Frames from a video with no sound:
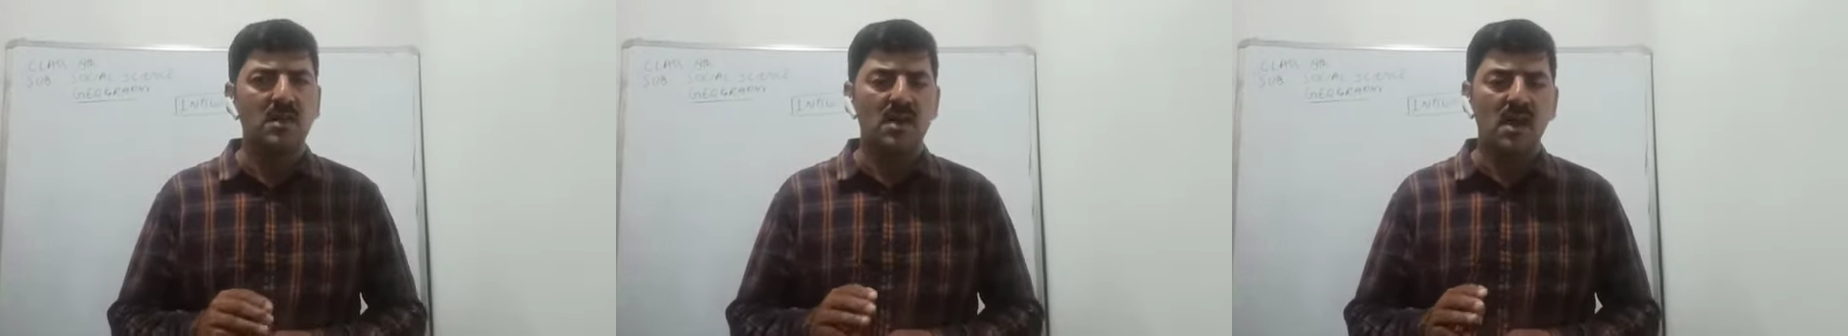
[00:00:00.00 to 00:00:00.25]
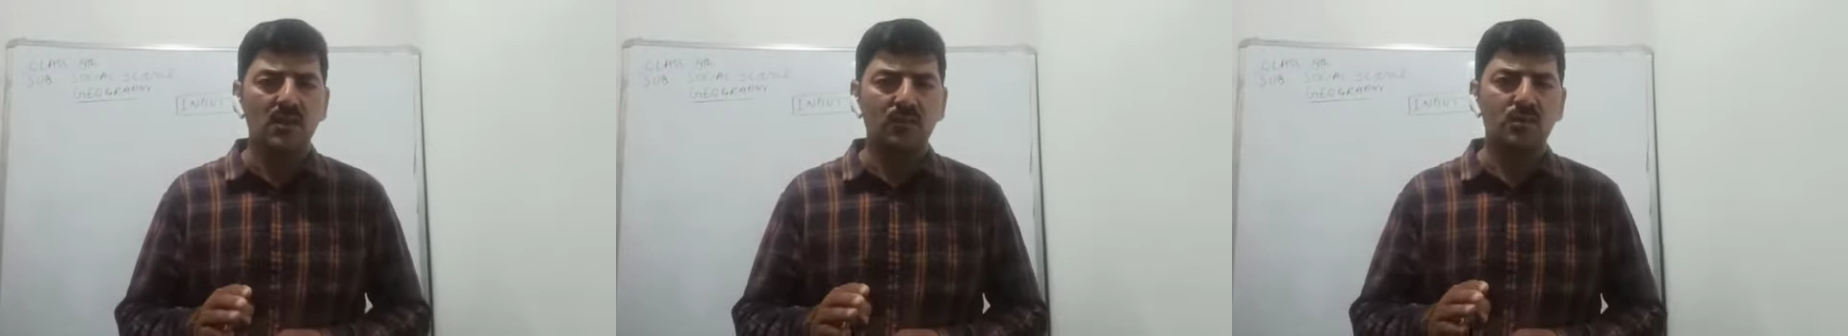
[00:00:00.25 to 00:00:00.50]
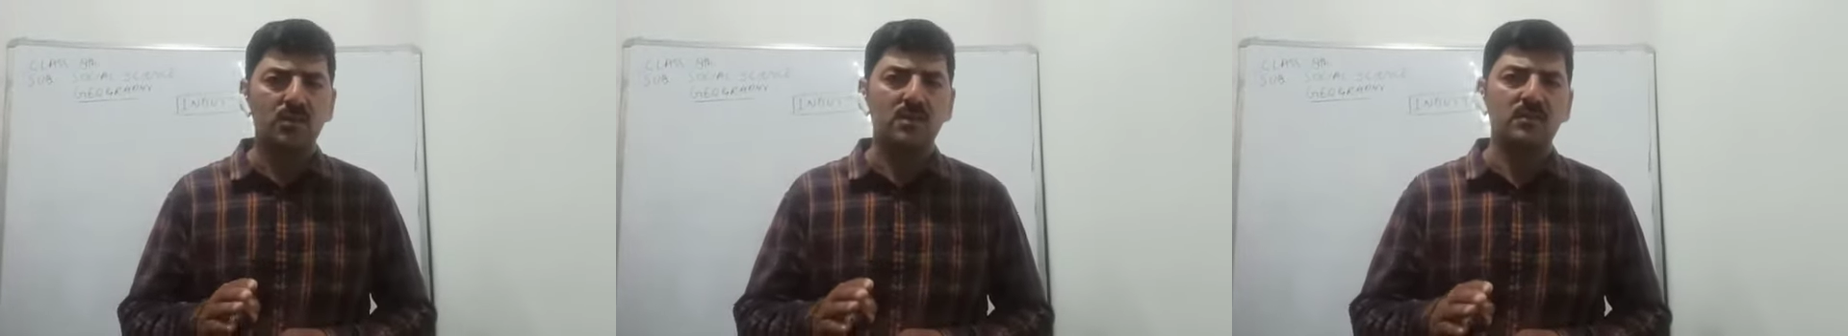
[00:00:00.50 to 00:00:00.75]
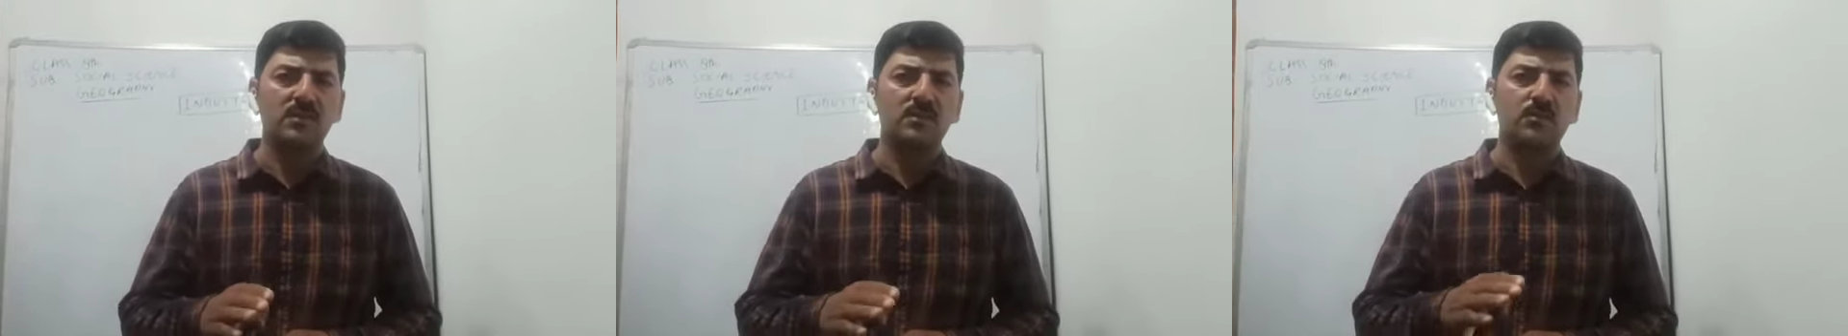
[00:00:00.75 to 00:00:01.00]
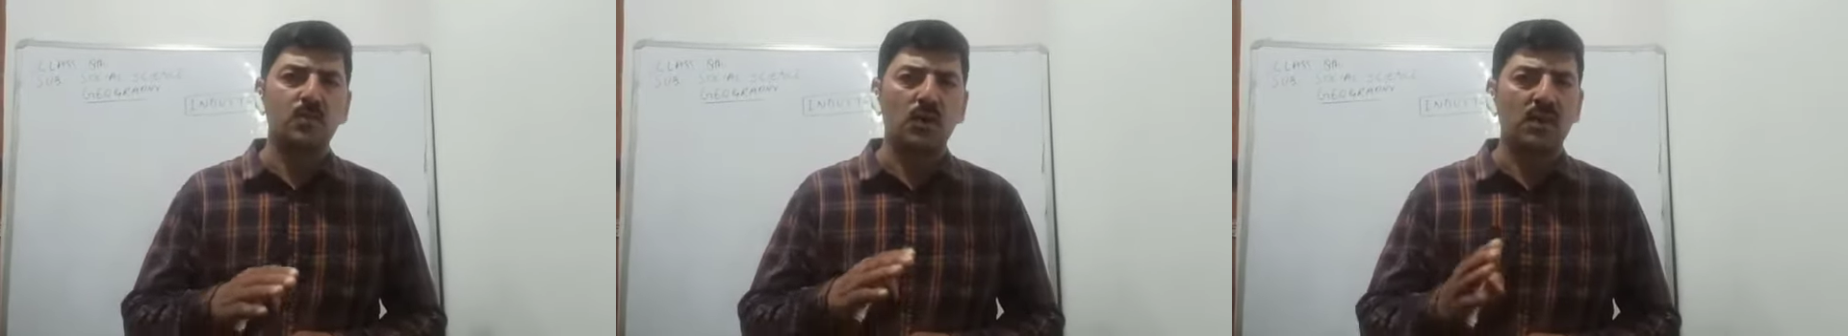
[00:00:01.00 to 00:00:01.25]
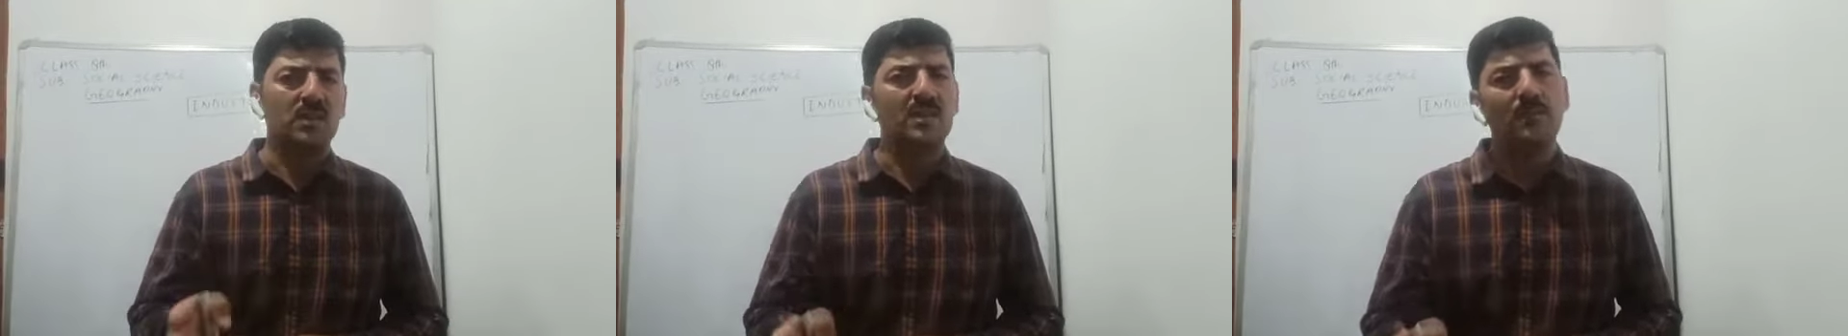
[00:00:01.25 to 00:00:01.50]
associated with
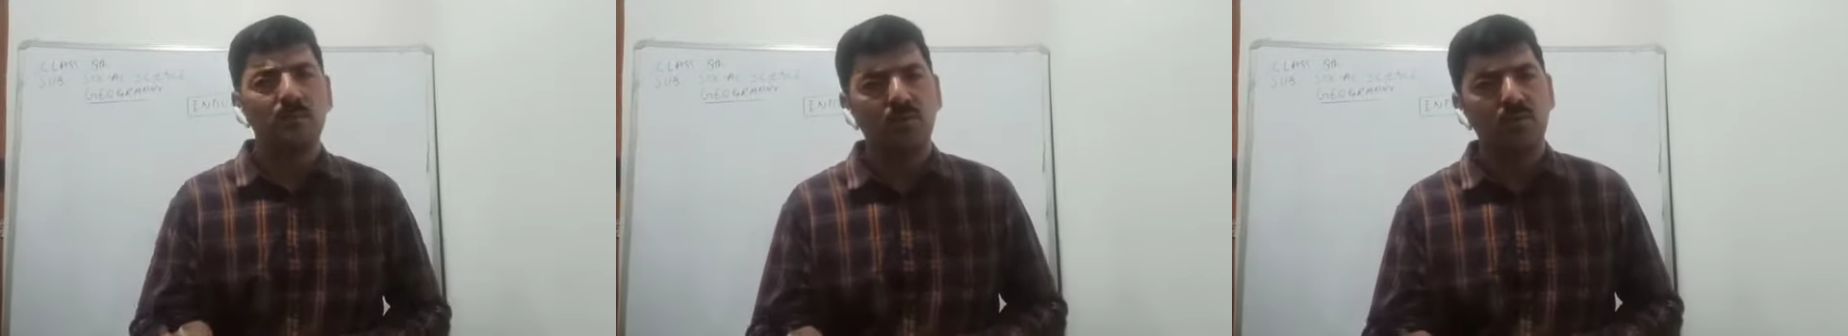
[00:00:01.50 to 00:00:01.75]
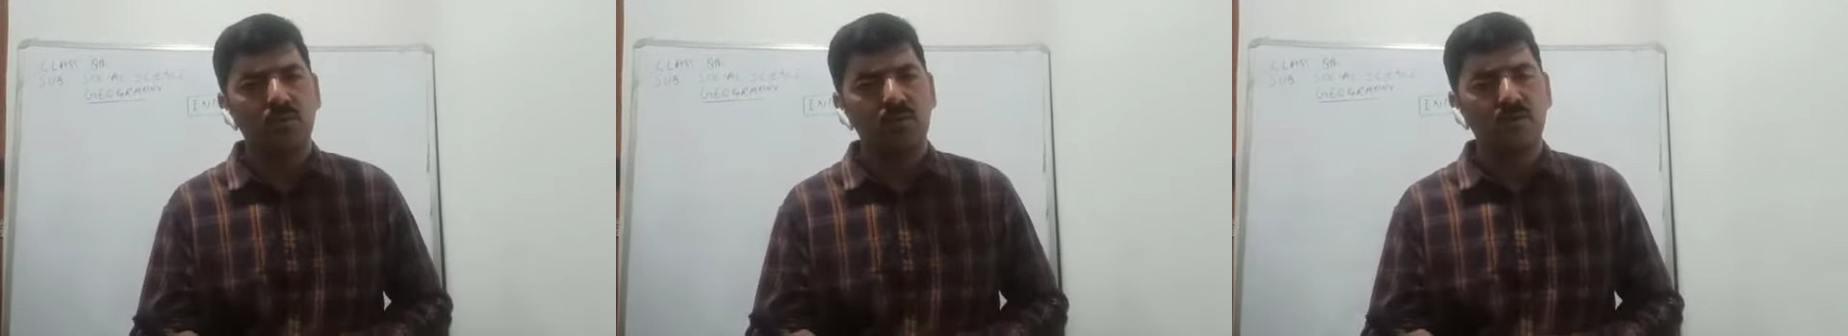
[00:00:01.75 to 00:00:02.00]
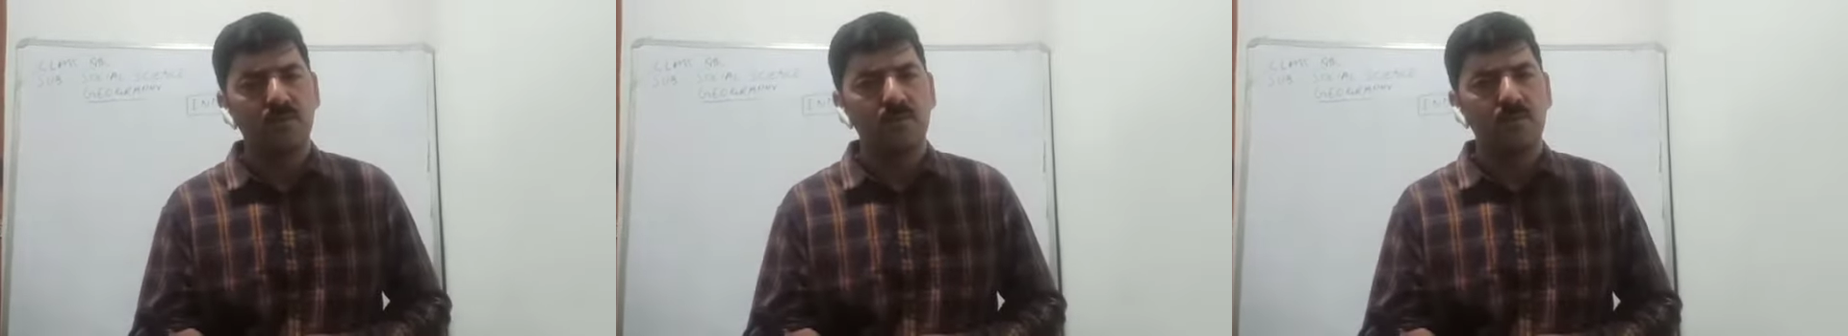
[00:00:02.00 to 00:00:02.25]
production of goods,